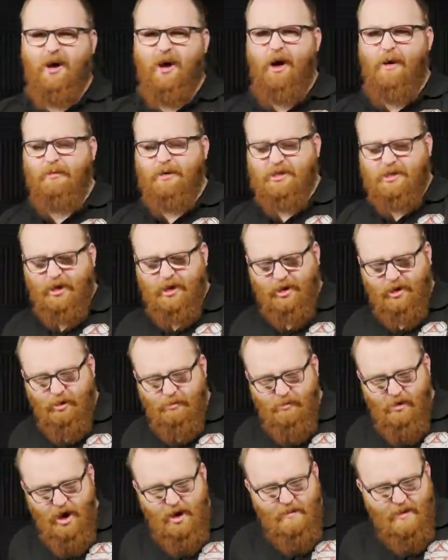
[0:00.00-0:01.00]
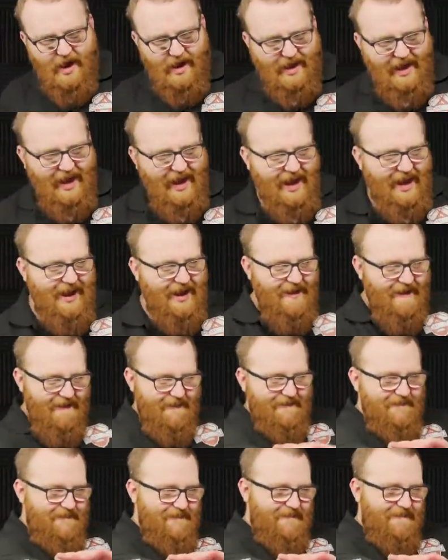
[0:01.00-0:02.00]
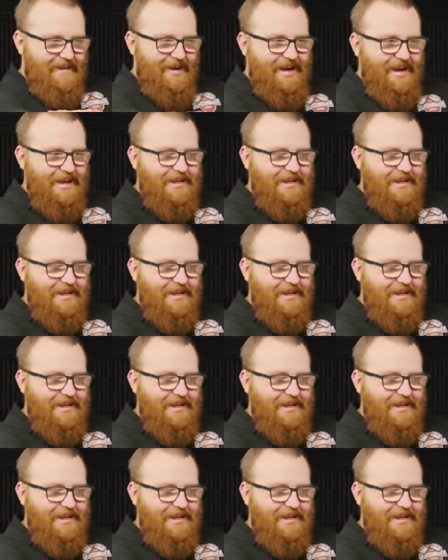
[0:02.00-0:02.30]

That's dangerous without any rerolls to hit.